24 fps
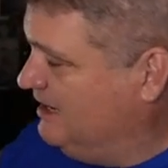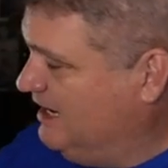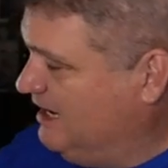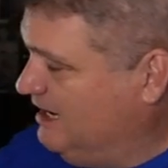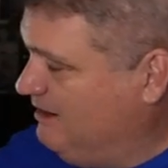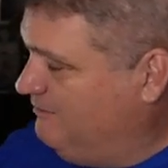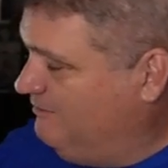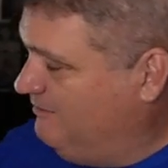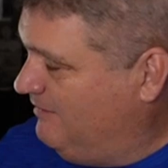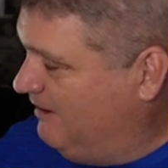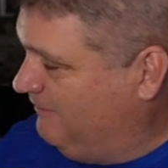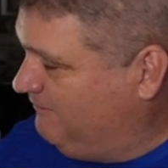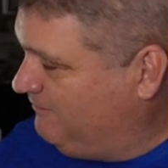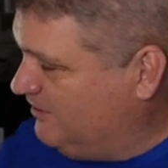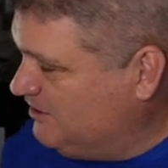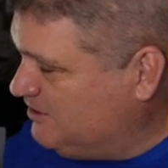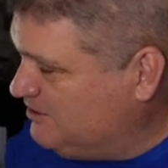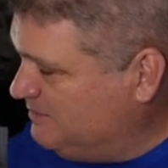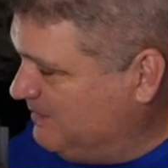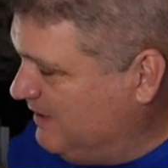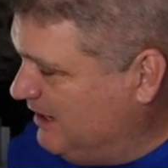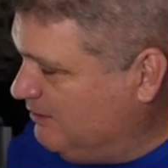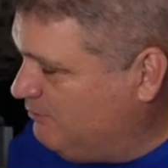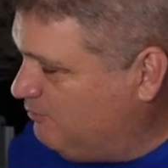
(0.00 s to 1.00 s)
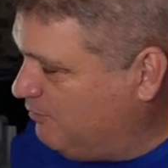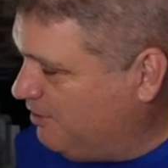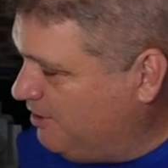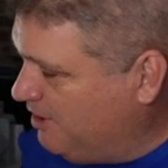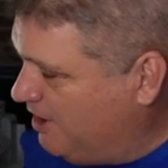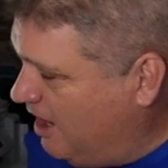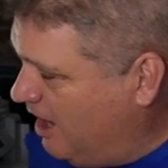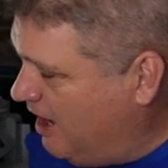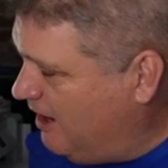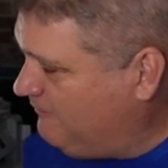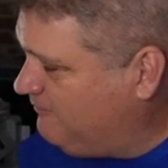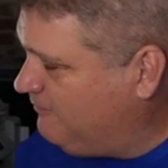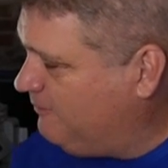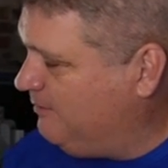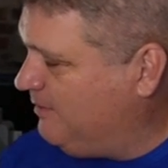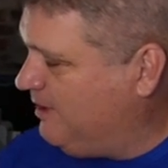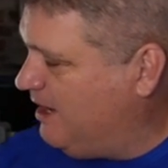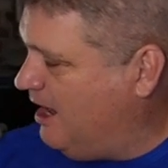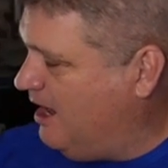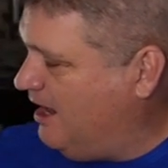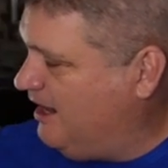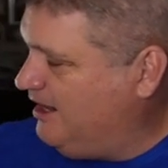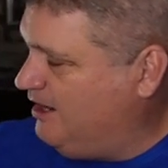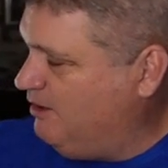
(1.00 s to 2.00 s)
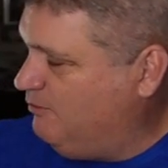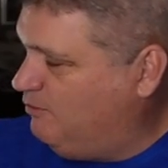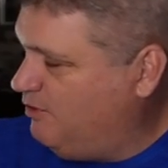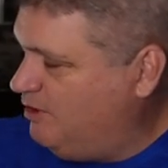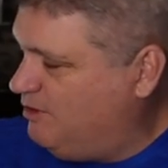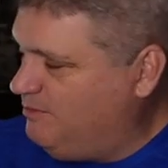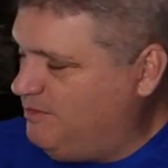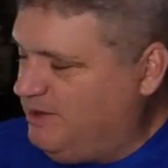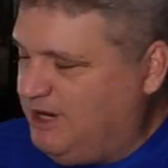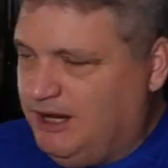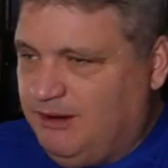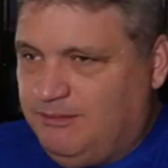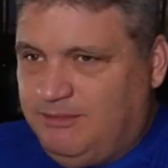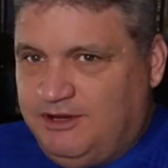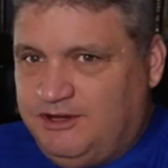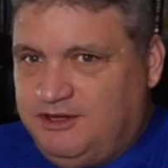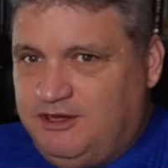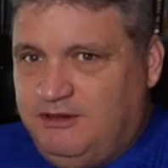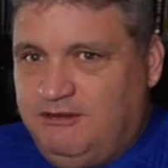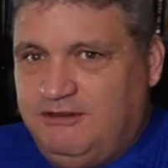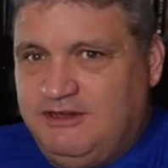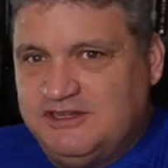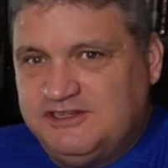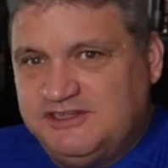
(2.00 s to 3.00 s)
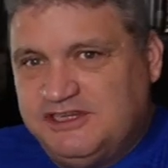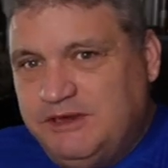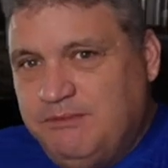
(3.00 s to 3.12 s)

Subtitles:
If this man were not from God, he wouldn't be able to do this.